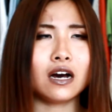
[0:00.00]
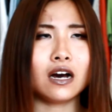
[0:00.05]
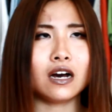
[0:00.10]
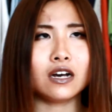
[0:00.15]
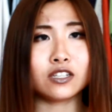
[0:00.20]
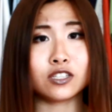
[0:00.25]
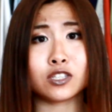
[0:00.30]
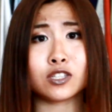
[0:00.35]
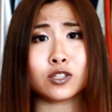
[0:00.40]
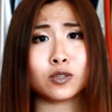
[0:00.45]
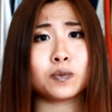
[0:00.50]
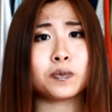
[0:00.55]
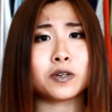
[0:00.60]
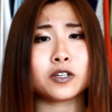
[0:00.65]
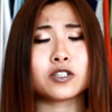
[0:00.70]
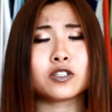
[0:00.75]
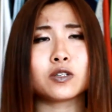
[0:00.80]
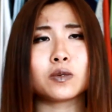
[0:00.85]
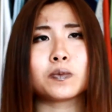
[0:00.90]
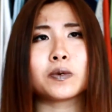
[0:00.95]
a
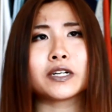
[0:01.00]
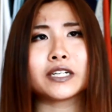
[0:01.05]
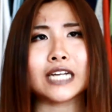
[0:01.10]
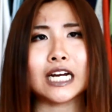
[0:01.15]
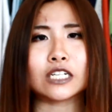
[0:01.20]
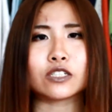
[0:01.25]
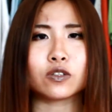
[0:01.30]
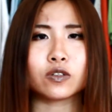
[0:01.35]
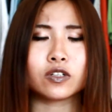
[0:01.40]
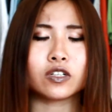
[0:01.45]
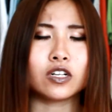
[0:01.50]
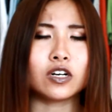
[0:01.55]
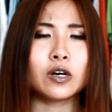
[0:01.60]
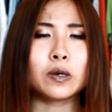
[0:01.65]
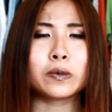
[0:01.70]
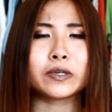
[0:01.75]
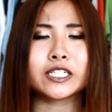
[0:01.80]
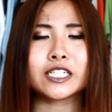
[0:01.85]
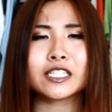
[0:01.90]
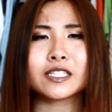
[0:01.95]
super super natural glow
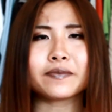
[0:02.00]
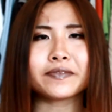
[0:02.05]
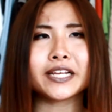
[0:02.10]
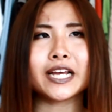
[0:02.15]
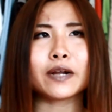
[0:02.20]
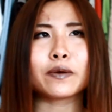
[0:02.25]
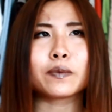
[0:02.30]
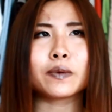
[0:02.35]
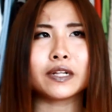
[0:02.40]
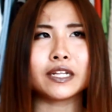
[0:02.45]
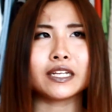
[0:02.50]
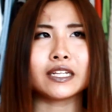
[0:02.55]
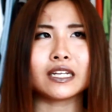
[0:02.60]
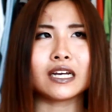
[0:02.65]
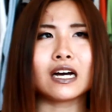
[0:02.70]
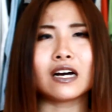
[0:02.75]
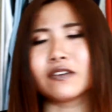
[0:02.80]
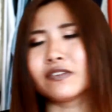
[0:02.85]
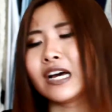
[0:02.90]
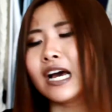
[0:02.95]
which is something I really
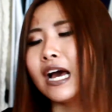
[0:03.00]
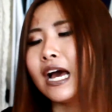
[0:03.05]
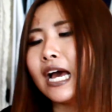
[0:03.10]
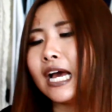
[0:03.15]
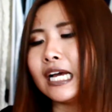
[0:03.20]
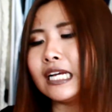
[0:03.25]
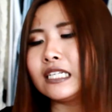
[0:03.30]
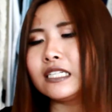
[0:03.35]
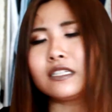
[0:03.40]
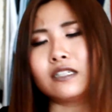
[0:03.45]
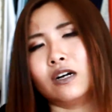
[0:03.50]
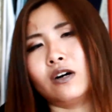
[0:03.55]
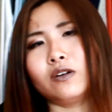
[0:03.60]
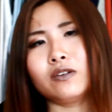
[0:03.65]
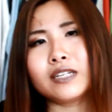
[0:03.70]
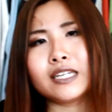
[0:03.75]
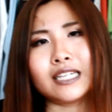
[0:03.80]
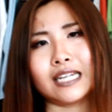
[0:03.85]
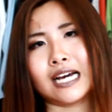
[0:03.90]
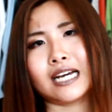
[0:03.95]
love. It
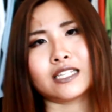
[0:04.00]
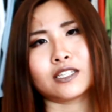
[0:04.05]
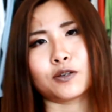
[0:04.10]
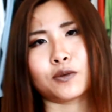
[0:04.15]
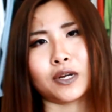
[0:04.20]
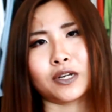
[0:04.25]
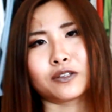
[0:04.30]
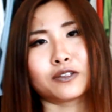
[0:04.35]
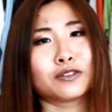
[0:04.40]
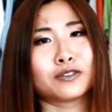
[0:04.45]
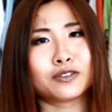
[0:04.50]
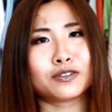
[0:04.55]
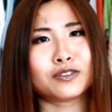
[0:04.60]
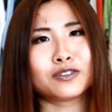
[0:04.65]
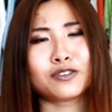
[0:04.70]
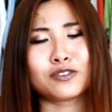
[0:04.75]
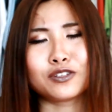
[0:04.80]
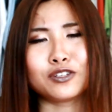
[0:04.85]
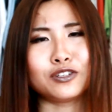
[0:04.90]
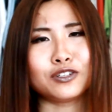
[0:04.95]
only lasts around
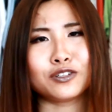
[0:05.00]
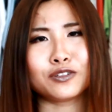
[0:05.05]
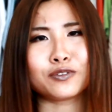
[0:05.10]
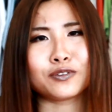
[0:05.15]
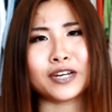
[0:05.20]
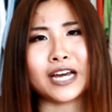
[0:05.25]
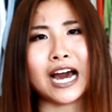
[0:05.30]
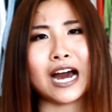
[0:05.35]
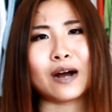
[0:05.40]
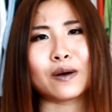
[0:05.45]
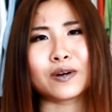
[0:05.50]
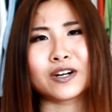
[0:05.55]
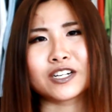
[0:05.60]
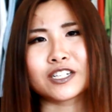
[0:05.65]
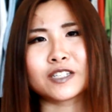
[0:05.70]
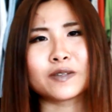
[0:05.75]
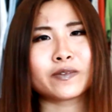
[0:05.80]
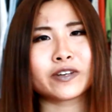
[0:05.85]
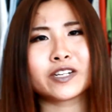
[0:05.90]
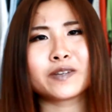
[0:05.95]
two to three
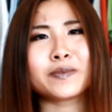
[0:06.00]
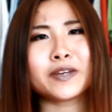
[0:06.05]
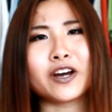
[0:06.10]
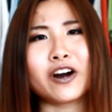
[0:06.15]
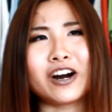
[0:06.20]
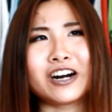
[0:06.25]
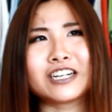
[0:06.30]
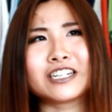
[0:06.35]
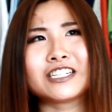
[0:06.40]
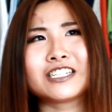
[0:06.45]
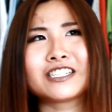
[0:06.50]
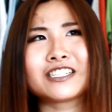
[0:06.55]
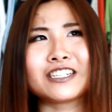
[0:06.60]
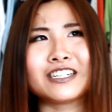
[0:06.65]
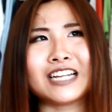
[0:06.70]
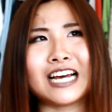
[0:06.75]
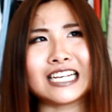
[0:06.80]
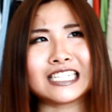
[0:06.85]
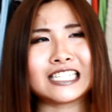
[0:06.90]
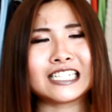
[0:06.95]
hours. I'm gonna be honest, the
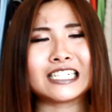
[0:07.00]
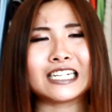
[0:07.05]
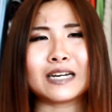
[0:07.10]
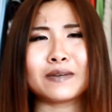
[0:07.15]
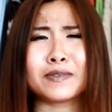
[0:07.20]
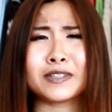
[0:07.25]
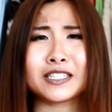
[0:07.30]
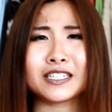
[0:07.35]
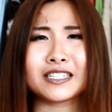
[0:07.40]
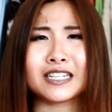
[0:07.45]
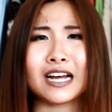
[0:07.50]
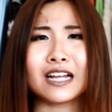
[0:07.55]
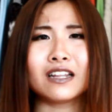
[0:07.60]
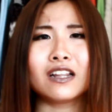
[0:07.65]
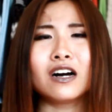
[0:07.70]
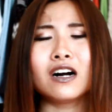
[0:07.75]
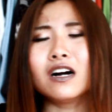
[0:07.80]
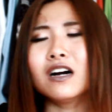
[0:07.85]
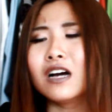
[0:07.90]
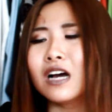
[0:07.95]
lasting time isn't that
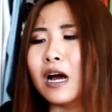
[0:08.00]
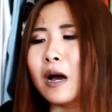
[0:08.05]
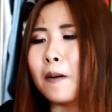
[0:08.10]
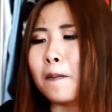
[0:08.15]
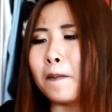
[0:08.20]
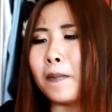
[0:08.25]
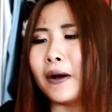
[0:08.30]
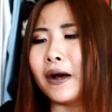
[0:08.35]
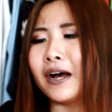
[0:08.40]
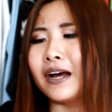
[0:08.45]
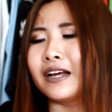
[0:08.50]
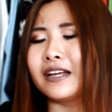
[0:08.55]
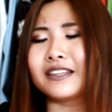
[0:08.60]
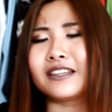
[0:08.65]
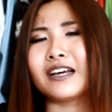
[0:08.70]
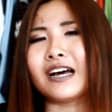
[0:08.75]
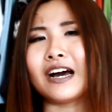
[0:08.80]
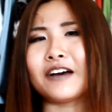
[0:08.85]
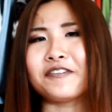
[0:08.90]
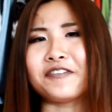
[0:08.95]
long, but
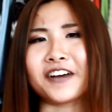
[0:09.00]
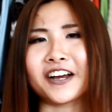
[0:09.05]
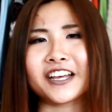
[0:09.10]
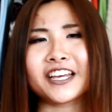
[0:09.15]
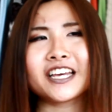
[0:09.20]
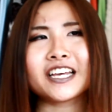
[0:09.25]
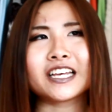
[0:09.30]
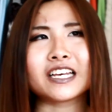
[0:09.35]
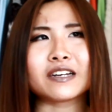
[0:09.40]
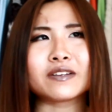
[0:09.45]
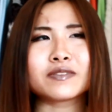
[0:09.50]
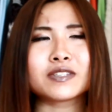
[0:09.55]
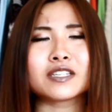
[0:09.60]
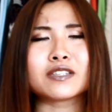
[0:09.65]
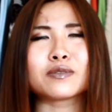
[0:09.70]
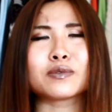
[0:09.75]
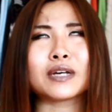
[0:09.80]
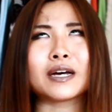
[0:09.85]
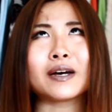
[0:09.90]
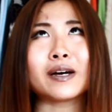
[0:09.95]
the effect it gives
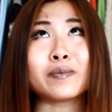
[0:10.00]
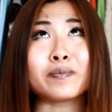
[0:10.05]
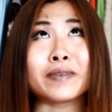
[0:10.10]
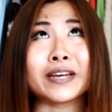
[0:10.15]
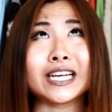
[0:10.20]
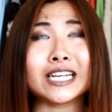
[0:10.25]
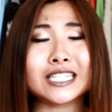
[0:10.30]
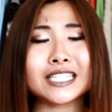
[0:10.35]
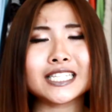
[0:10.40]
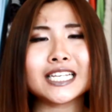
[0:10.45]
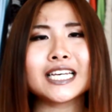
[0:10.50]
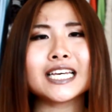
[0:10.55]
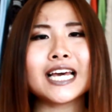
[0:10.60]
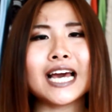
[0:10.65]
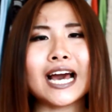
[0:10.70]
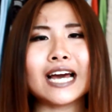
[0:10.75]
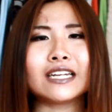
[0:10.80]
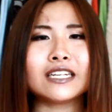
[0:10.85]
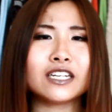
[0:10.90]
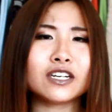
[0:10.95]
is amazing.
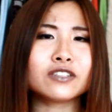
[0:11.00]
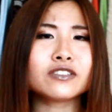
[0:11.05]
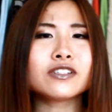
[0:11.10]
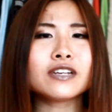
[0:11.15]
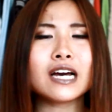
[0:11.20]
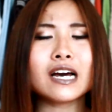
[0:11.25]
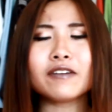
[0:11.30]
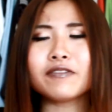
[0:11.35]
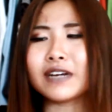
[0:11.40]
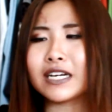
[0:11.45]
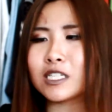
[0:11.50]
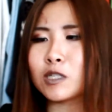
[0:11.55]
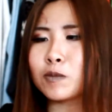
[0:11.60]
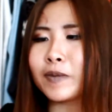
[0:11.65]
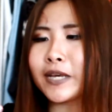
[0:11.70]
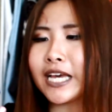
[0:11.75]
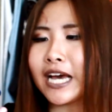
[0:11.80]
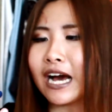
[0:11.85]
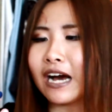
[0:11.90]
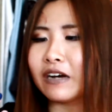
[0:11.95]
And they also have
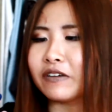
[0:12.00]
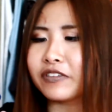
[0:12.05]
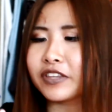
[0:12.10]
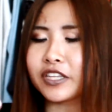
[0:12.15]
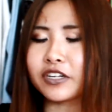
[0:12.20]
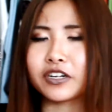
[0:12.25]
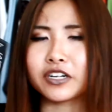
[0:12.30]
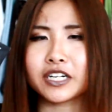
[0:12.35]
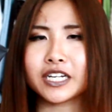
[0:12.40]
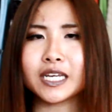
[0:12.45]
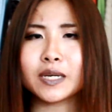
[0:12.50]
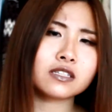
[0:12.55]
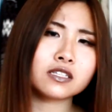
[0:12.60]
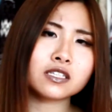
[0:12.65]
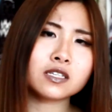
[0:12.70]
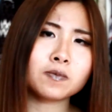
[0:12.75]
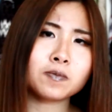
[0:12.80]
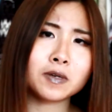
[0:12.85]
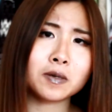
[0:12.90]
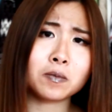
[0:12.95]
SPF 30. This is
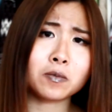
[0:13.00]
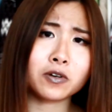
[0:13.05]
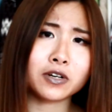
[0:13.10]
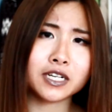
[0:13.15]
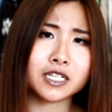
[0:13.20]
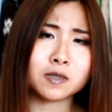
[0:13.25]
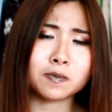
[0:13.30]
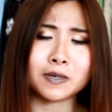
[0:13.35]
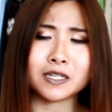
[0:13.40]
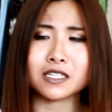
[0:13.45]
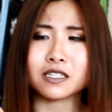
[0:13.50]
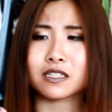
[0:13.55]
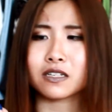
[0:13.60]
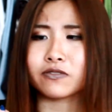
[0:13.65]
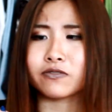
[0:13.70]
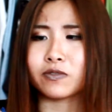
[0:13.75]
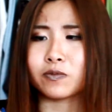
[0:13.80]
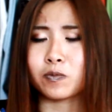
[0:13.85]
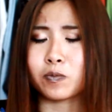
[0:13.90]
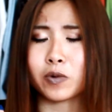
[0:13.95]
a bit more
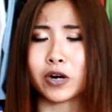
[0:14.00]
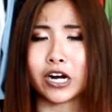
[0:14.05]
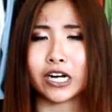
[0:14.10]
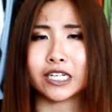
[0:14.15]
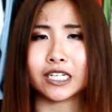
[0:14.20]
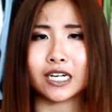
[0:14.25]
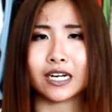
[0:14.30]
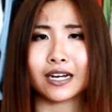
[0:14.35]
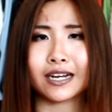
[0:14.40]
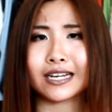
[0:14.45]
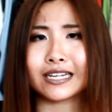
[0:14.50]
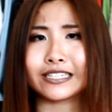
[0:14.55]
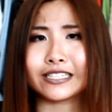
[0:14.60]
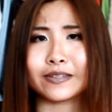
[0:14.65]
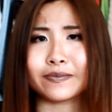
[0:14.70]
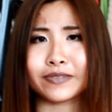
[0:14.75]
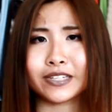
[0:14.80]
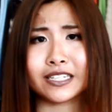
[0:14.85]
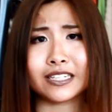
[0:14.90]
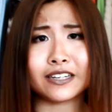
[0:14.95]
expensive of a product. It's
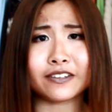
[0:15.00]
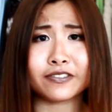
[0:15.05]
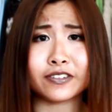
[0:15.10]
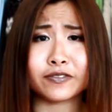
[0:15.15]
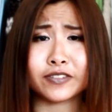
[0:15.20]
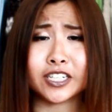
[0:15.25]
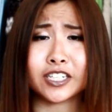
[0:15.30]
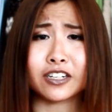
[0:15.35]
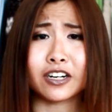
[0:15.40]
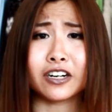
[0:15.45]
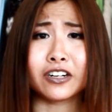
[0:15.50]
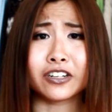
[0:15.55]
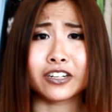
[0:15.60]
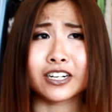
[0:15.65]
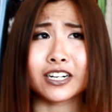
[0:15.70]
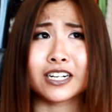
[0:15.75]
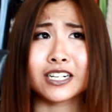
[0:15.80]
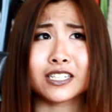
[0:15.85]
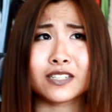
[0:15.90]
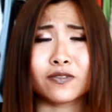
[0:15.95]
something like $50.
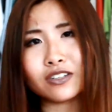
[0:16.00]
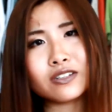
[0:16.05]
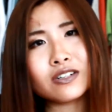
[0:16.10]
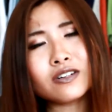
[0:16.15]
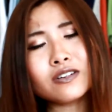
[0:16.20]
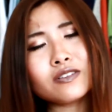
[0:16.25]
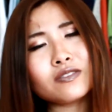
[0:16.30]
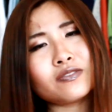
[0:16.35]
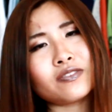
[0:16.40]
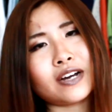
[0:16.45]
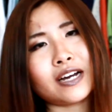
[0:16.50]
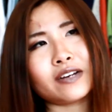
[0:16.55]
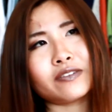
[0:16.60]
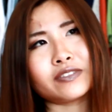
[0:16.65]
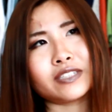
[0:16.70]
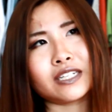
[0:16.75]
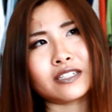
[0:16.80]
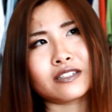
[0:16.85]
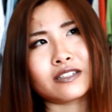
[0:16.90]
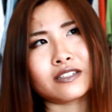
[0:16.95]
I don't know if I
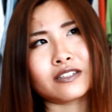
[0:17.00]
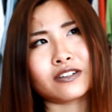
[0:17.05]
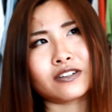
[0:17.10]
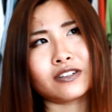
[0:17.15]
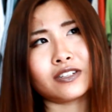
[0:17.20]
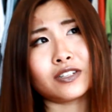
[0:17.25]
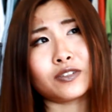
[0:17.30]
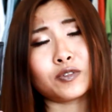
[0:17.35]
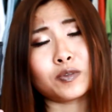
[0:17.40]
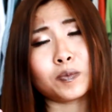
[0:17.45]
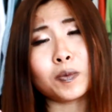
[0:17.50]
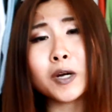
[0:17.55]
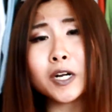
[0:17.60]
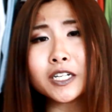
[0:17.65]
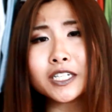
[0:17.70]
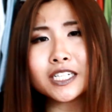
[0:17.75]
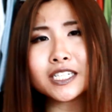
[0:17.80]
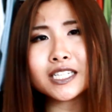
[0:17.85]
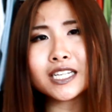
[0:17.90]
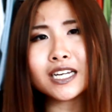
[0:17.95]
would necessarily
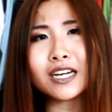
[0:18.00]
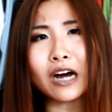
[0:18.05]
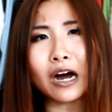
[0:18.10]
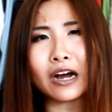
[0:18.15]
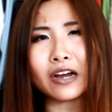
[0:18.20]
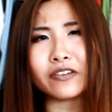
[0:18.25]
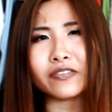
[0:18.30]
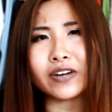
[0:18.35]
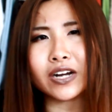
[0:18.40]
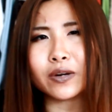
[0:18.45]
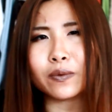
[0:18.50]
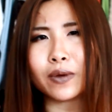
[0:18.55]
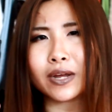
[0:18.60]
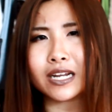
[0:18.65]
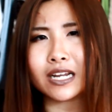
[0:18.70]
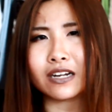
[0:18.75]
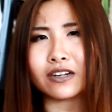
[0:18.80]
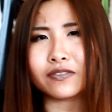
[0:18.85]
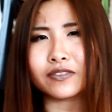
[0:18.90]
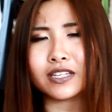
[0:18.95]
repurchase it if I ran
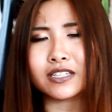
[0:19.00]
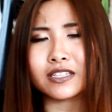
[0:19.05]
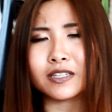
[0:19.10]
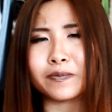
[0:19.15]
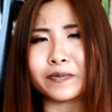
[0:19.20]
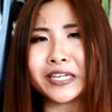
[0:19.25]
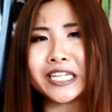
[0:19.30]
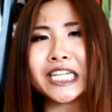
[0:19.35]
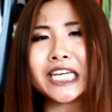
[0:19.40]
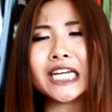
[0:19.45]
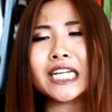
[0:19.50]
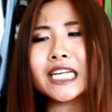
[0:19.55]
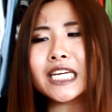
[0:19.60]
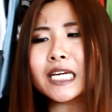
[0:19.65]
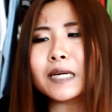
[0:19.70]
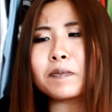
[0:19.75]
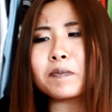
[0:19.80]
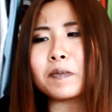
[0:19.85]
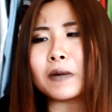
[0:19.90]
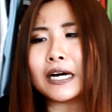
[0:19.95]
out of this
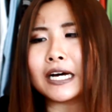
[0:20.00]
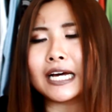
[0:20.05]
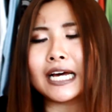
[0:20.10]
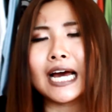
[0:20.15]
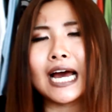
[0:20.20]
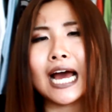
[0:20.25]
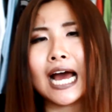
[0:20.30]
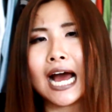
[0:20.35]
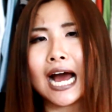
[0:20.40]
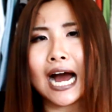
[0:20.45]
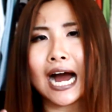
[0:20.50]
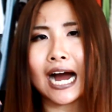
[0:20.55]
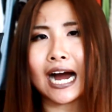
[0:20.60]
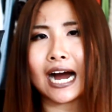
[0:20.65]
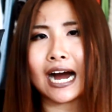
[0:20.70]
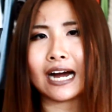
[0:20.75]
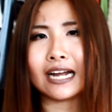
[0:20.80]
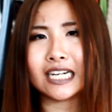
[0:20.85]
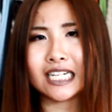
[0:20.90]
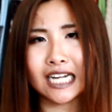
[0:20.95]
immediately, but
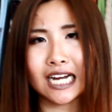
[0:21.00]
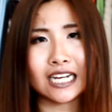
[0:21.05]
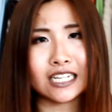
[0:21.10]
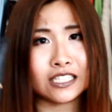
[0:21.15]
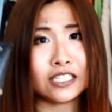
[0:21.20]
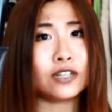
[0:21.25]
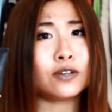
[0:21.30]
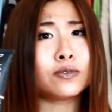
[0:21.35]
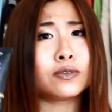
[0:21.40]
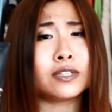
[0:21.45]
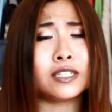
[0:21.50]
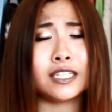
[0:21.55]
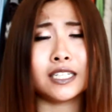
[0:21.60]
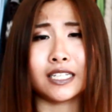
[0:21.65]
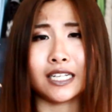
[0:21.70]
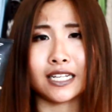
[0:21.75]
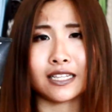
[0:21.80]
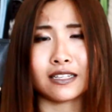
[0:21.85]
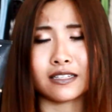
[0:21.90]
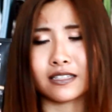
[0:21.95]
I still really
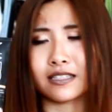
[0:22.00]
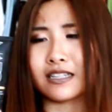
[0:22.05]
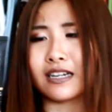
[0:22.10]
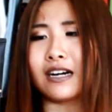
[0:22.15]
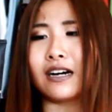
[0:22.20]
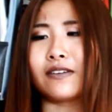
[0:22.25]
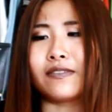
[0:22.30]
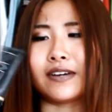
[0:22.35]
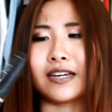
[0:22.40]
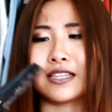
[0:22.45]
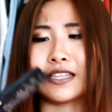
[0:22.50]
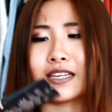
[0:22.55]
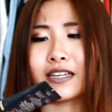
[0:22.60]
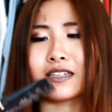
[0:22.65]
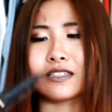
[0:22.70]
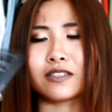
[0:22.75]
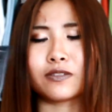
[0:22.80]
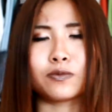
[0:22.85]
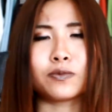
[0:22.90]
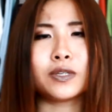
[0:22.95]
like this stuff. I think
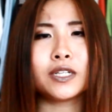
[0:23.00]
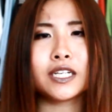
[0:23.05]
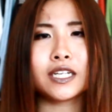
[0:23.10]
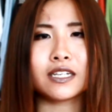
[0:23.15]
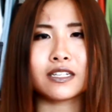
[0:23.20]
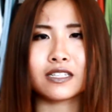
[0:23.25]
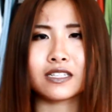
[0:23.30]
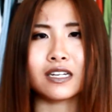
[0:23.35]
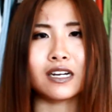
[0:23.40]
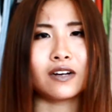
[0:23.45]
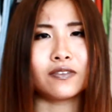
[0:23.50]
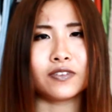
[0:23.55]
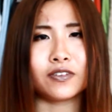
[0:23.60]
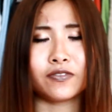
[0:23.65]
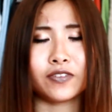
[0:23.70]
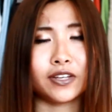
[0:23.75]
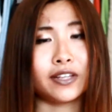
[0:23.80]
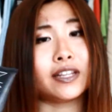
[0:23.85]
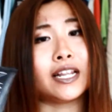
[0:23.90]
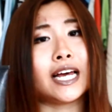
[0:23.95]
it's really good stuff if
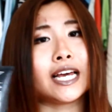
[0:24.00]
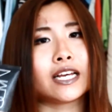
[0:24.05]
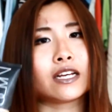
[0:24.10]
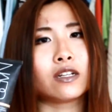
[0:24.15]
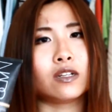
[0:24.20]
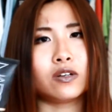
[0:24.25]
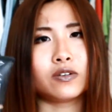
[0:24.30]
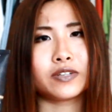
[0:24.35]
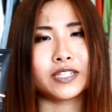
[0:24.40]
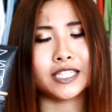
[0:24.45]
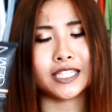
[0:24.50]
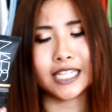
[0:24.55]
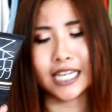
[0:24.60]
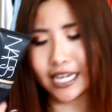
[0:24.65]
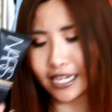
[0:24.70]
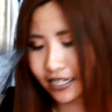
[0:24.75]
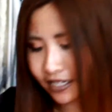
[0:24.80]
you like glowing skin.